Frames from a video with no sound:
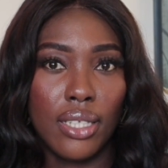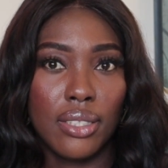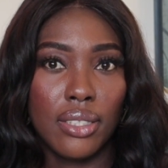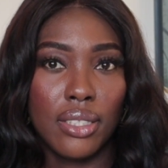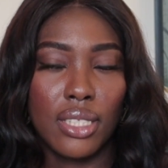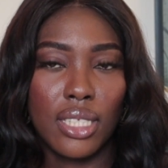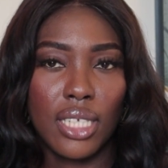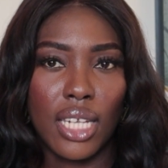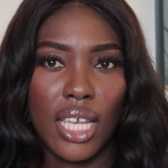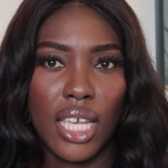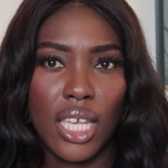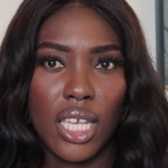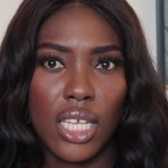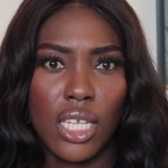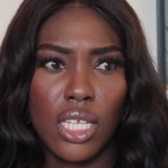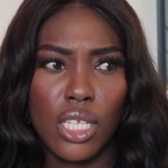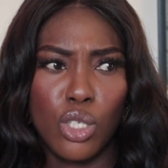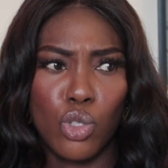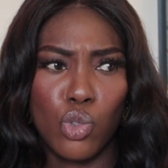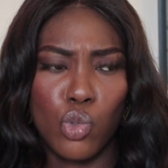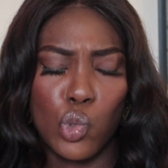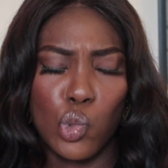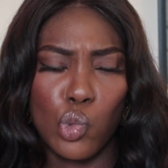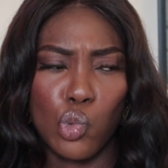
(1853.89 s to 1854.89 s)
Today
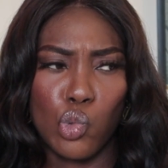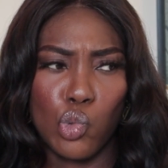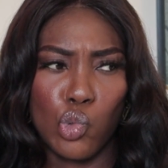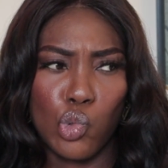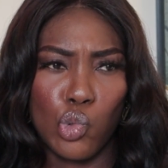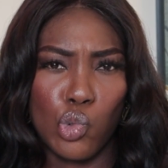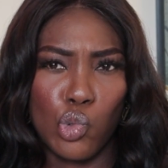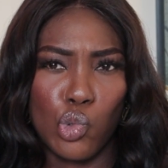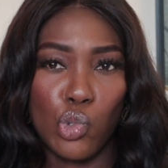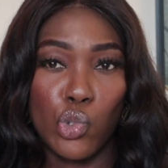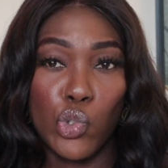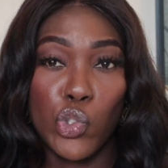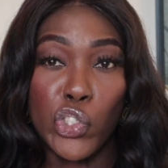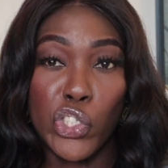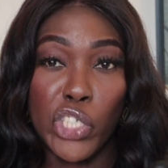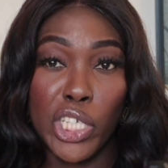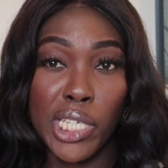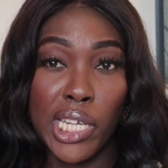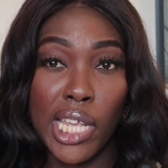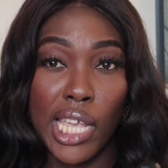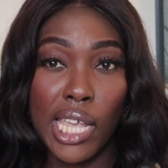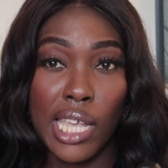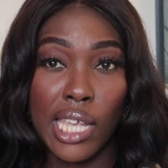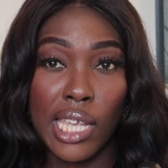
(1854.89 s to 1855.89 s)
is
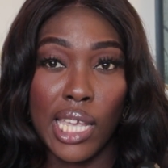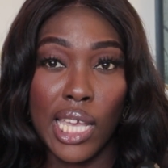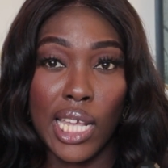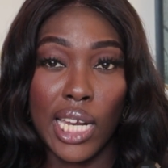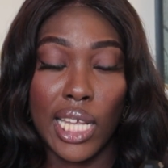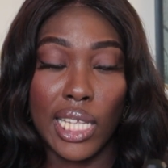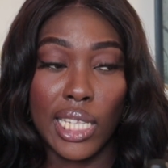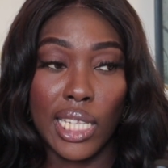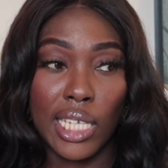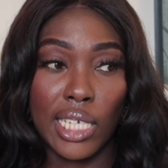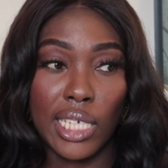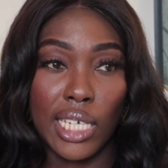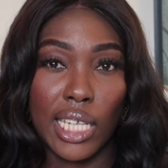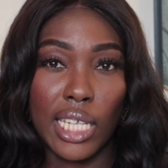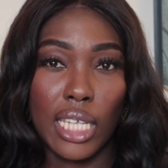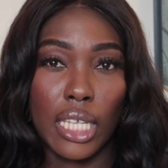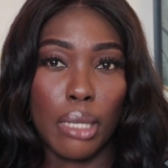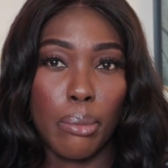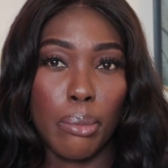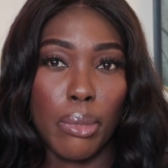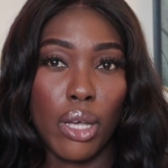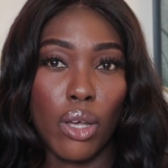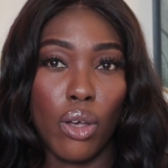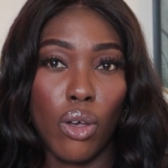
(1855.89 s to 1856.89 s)
Sunday and I think they
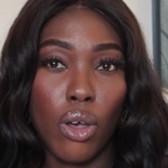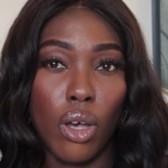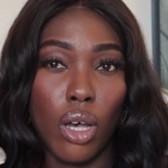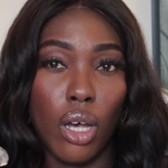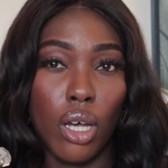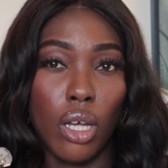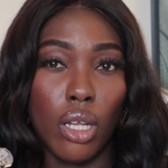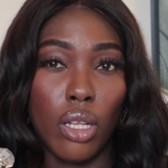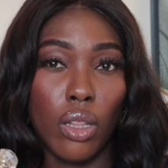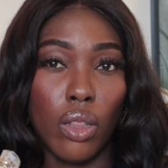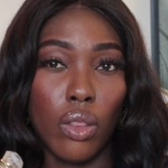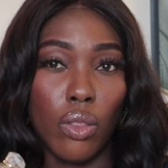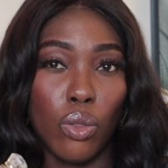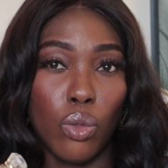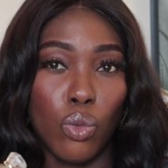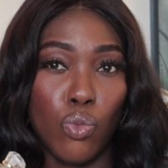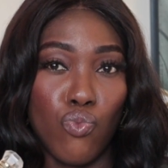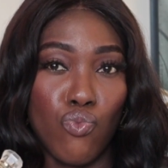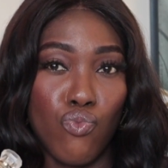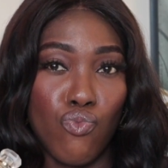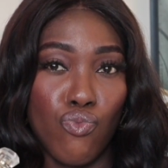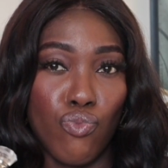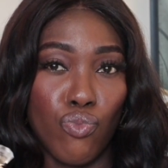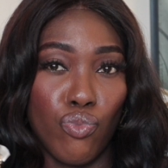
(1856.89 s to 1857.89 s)
came out
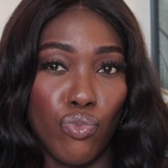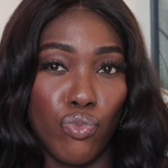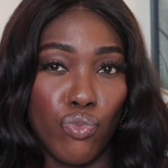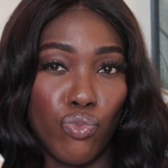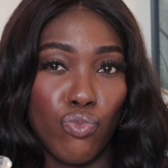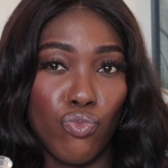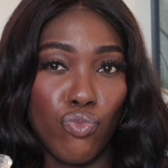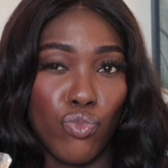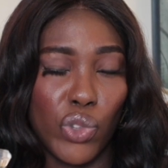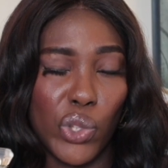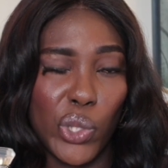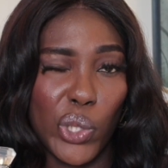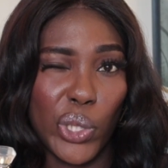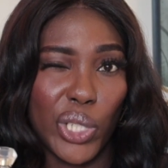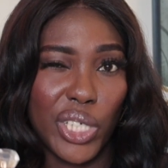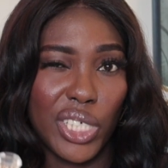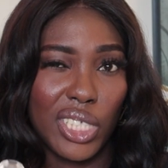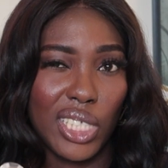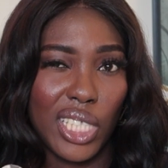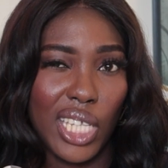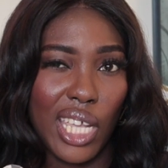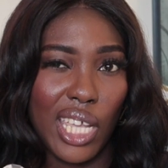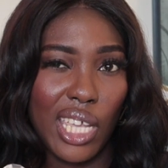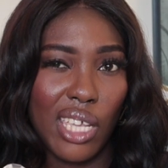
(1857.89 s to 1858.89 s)
on
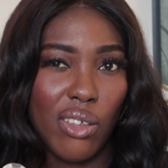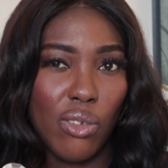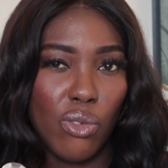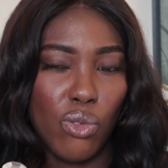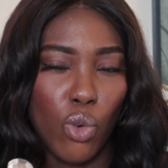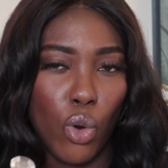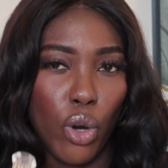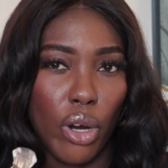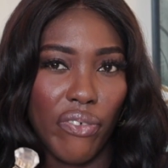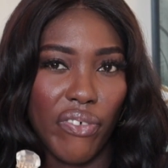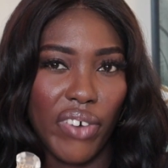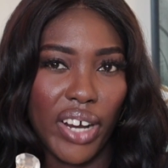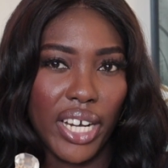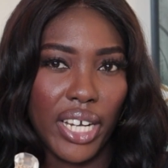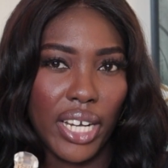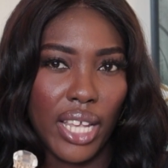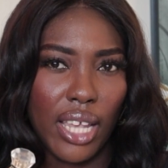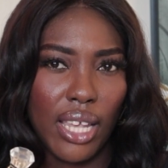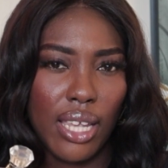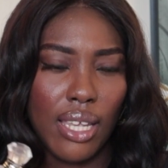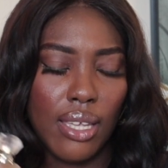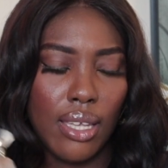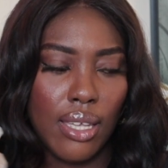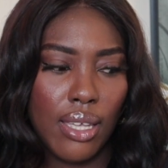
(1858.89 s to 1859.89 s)
Thursday or
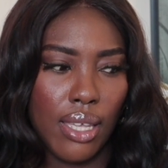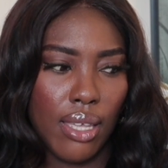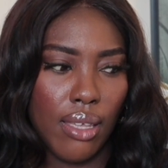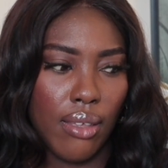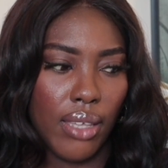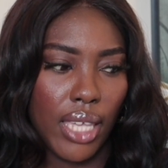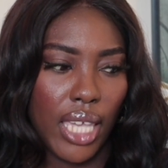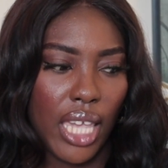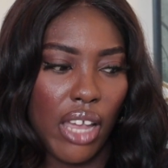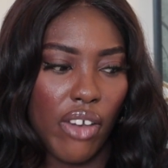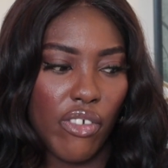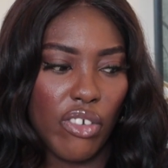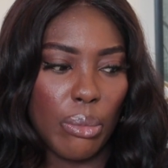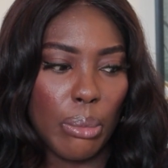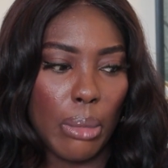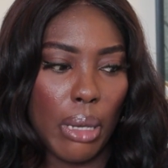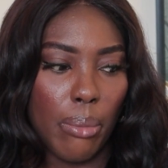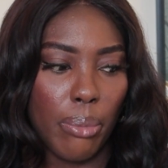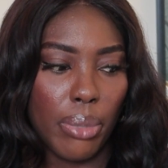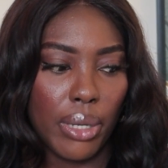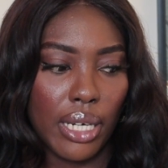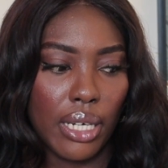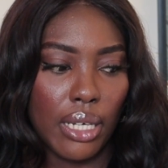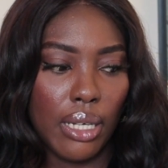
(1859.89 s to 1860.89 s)
Friday. Can't
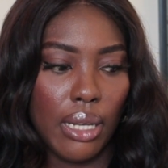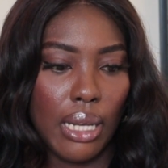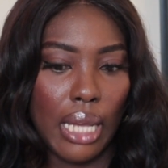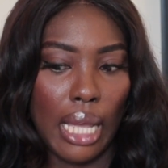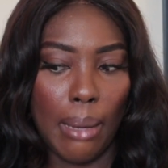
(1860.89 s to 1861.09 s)
remember.